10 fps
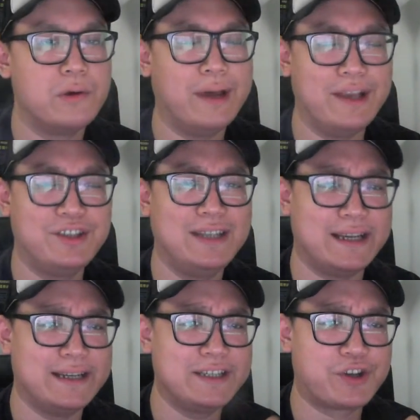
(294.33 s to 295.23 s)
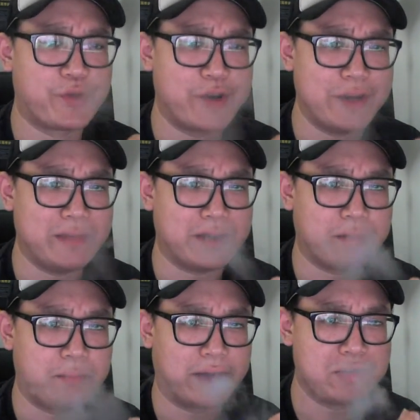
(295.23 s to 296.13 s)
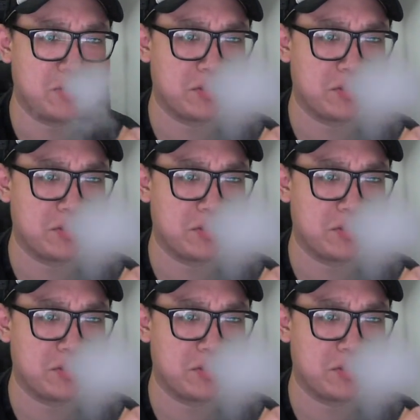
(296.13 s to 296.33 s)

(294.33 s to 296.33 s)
Well, actually it is creamy, but